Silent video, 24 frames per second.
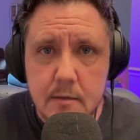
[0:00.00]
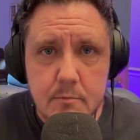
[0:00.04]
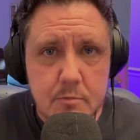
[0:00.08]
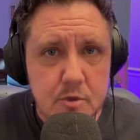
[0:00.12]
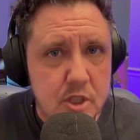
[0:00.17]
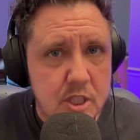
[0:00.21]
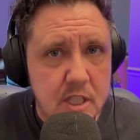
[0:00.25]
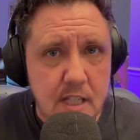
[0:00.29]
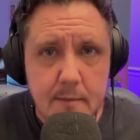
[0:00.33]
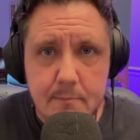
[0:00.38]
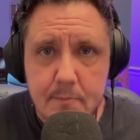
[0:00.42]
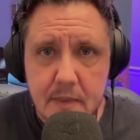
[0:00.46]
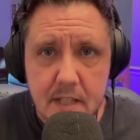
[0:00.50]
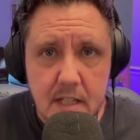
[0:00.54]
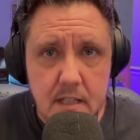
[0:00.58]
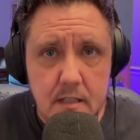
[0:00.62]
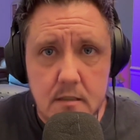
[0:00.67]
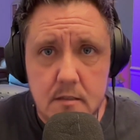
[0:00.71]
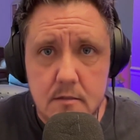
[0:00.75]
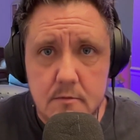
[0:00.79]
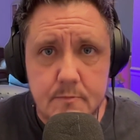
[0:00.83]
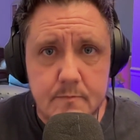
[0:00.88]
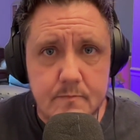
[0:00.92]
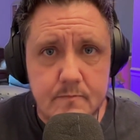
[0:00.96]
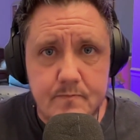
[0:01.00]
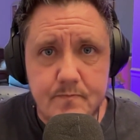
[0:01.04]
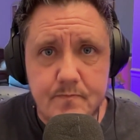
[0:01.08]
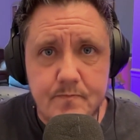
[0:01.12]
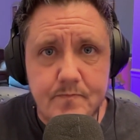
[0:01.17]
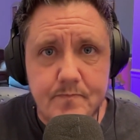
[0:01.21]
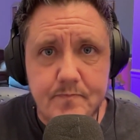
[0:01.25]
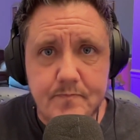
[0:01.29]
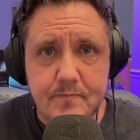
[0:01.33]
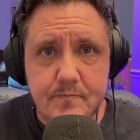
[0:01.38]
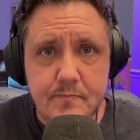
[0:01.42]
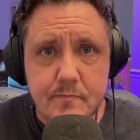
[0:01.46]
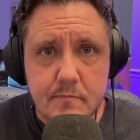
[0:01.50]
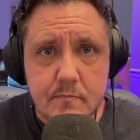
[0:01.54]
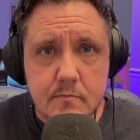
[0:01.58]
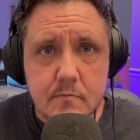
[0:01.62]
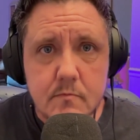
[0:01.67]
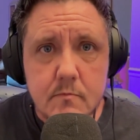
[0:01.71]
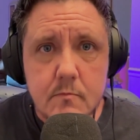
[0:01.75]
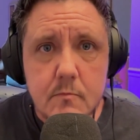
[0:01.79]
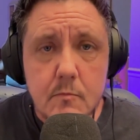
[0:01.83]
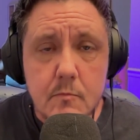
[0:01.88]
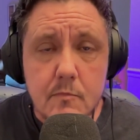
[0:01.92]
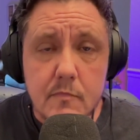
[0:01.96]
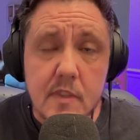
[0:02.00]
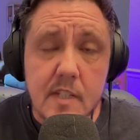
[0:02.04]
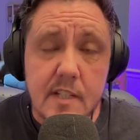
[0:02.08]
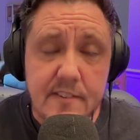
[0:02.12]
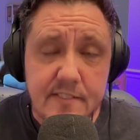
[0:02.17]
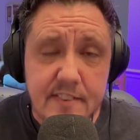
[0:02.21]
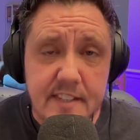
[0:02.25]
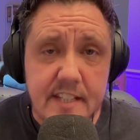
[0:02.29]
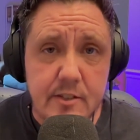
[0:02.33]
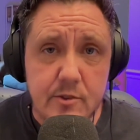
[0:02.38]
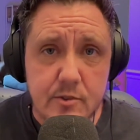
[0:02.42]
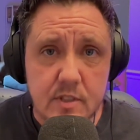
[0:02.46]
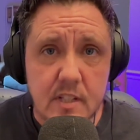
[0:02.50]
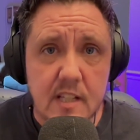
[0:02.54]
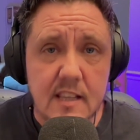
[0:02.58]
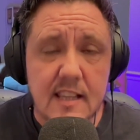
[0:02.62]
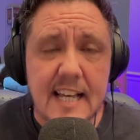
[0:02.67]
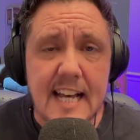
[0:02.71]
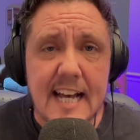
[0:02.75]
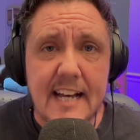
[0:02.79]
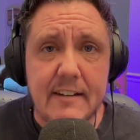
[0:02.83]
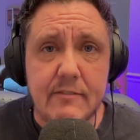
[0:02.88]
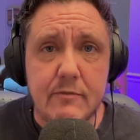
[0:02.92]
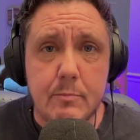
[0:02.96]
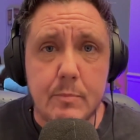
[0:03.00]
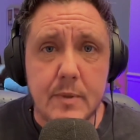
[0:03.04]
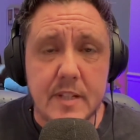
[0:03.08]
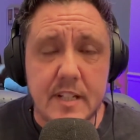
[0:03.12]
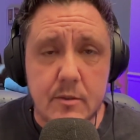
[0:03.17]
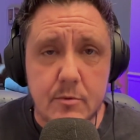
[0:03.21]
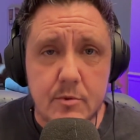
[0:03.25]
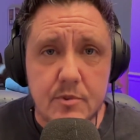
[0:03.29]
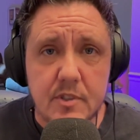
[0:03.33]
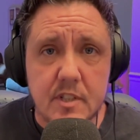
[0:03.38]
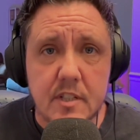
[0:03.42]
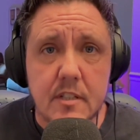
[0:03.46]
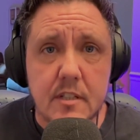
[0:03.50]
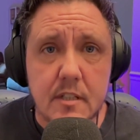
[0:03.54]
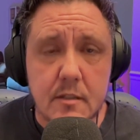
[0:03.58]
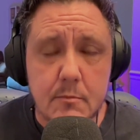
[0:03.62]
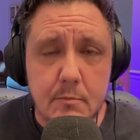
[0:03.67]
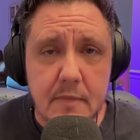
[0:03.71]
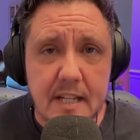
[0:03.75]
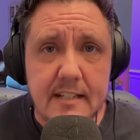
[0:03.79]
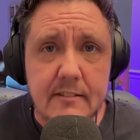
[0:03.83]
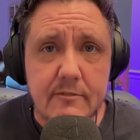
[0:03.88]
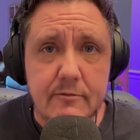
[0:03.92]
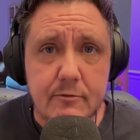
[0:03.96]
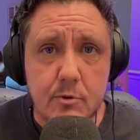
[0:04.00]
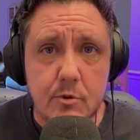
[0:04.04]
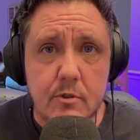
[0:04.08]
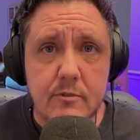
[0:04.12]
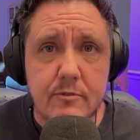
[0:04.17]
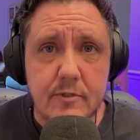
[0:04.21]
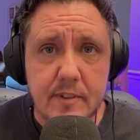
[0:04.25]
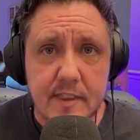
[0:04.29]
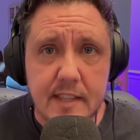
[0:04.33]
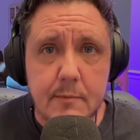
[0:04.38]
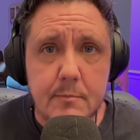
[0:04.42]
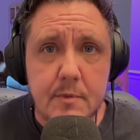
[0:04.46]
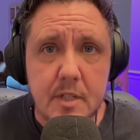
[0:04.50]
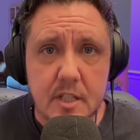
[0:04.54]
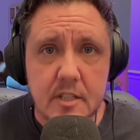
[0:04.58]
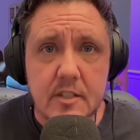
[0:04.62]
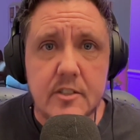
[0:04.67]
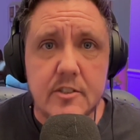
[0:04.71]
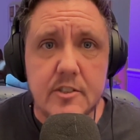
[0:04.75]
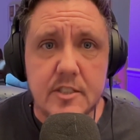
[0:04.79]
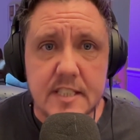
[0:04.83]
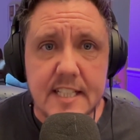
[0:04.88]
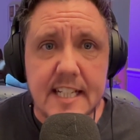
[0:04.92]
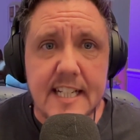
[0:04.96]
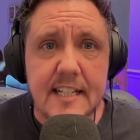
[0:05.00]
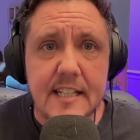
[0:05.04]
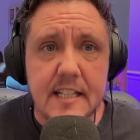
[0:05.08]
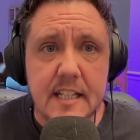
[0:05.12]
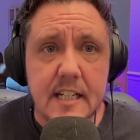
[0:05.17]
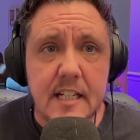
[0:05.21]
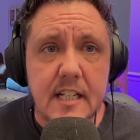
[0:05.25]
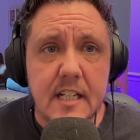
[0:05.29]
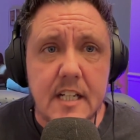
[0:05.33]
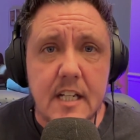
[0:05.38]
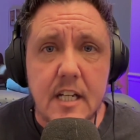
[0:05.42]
shop there. And they used to laugh, but it was a good metaphor for them to understand that.